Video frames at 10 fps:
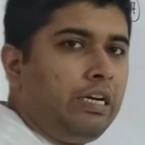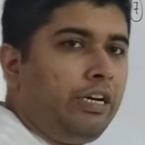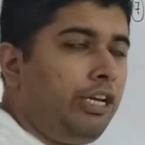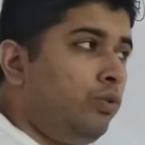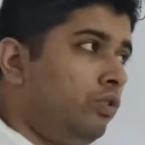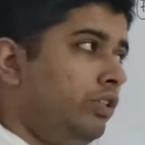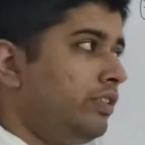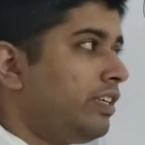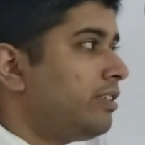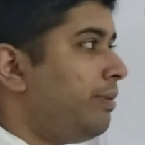Due to
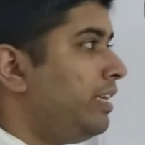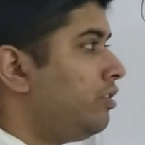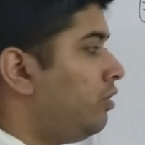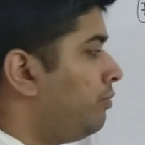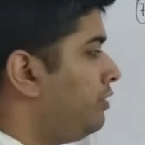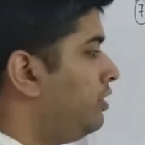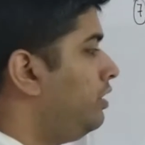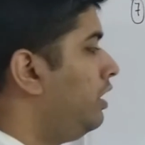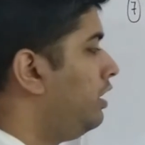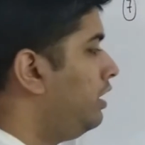this expansion
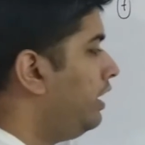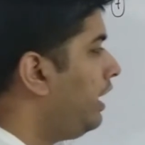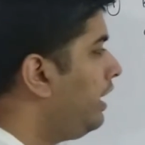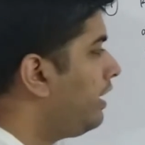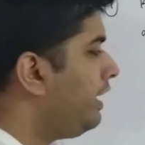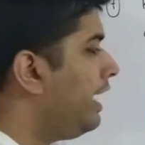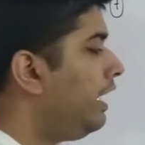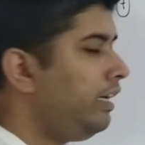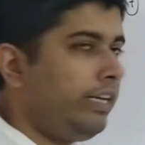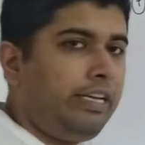option, in
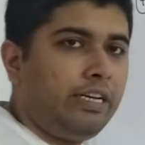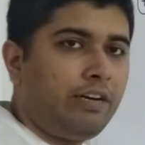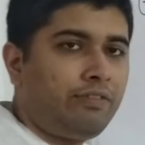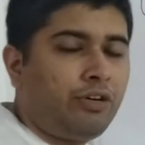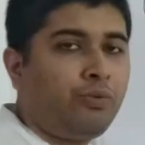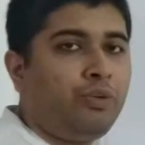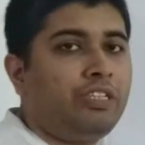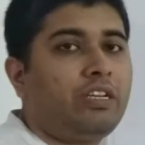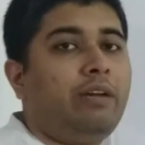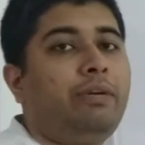reality, after 2
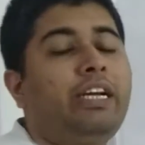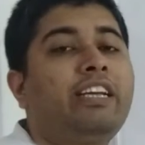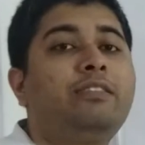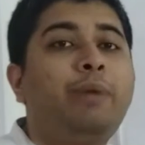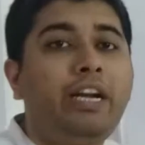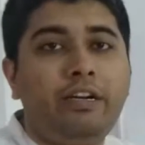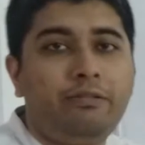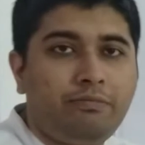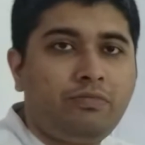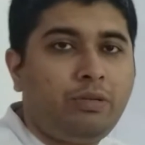years, I might expand
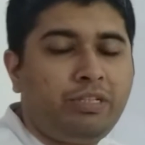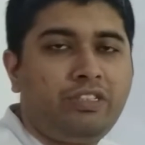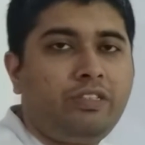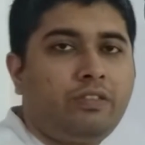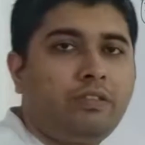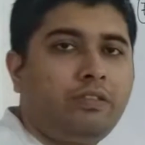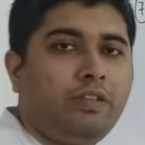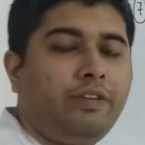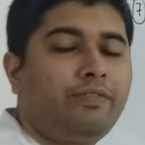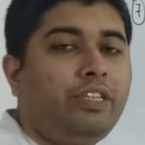the business
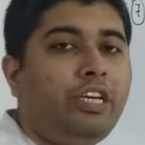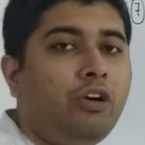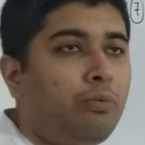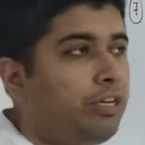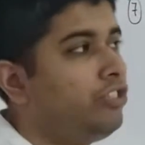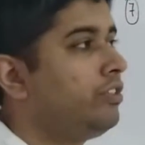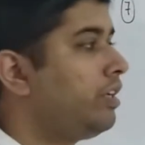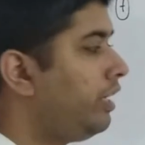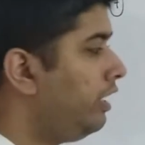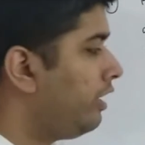if the operations are
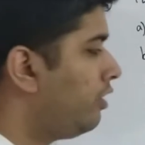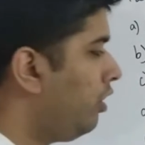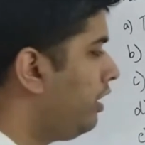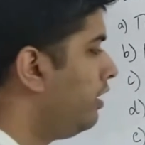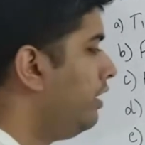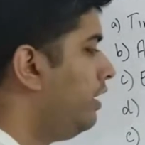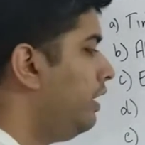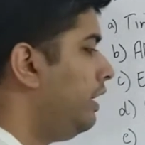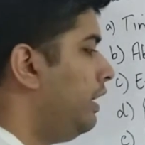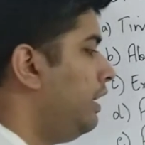really good.
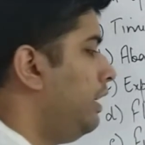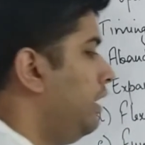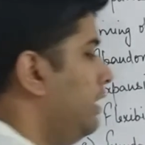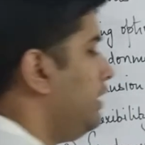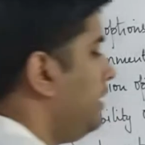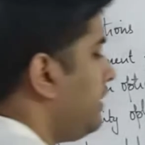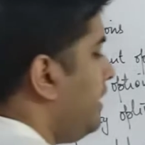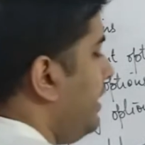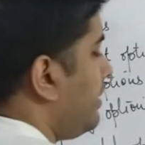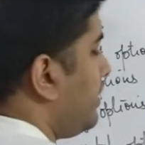This
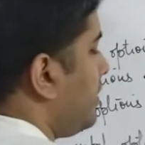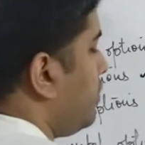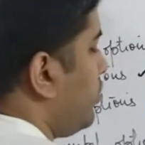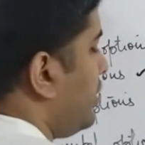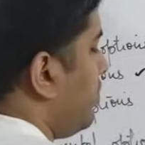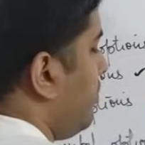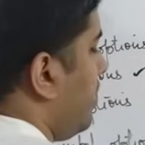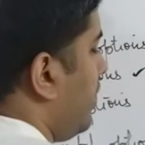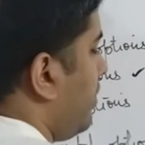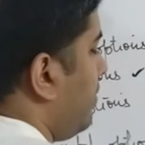creates a situation
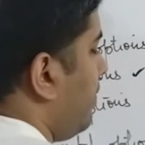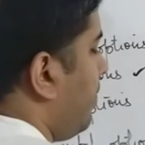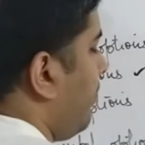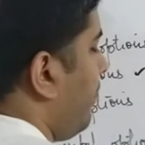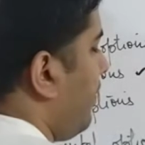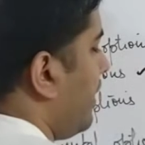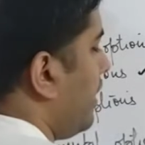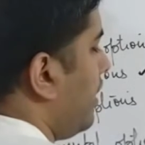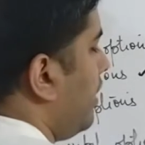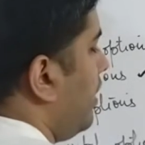where
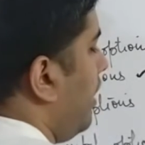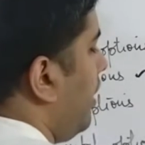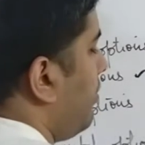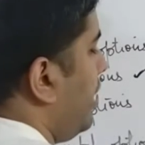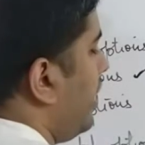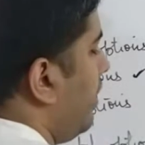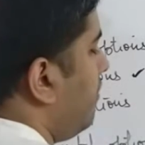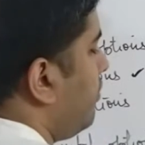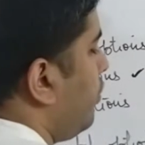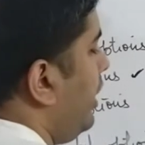I might
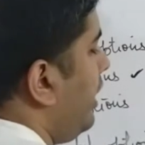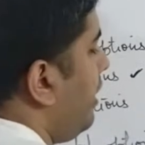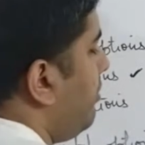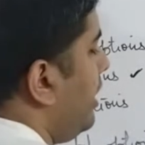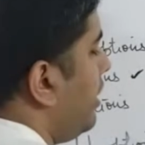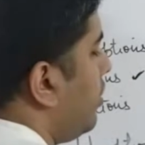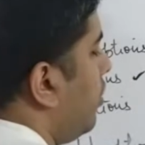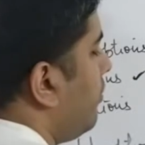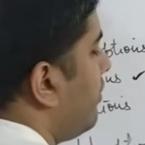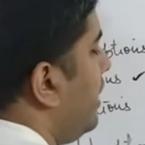have 20 million
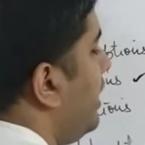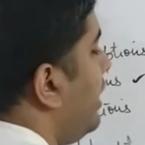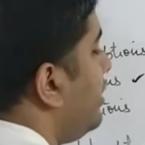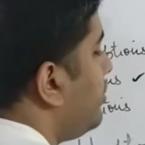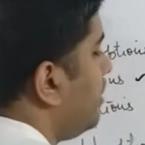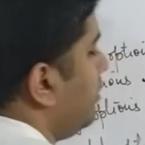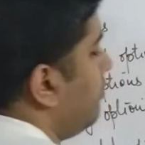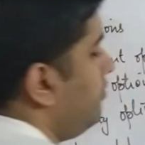of addition.